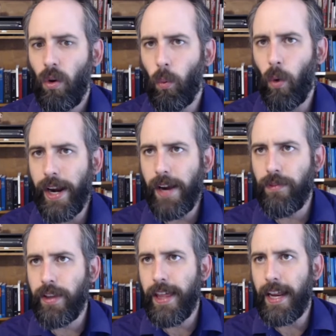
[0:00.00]

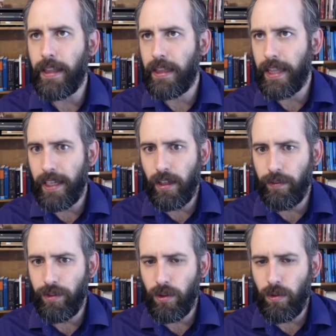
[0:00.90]
whatever they think
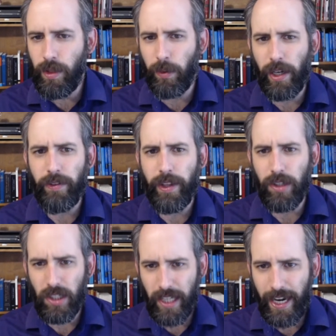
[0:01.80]
of you and whatever they're
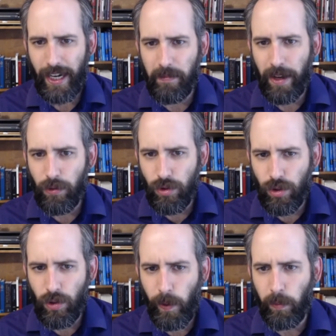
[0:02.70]
saying about
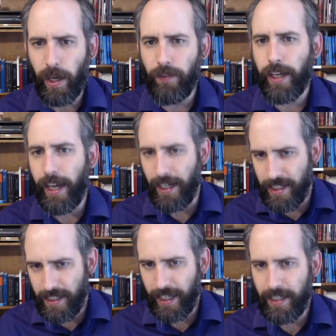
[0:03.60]
you and whatever kind of
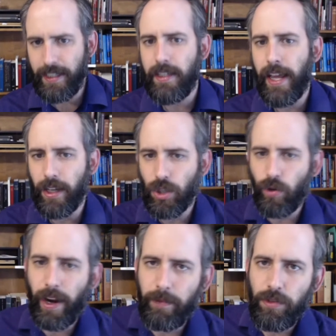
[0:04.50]
sins they
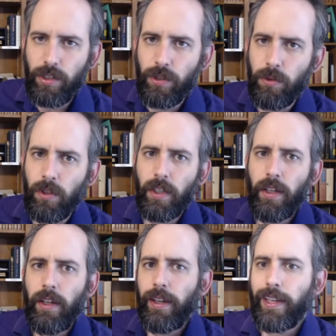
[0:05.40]
ascribe to you,
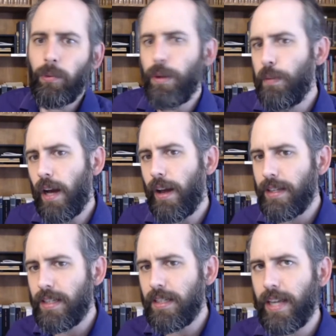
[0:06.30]
can we be
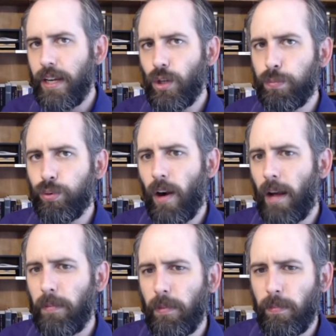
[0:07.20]
honest and say you're
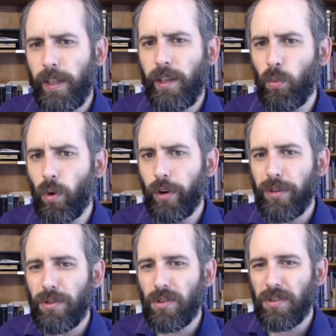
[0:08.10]
probably
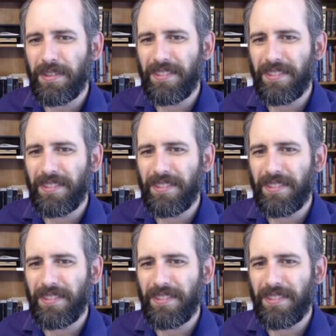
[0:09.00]
worse?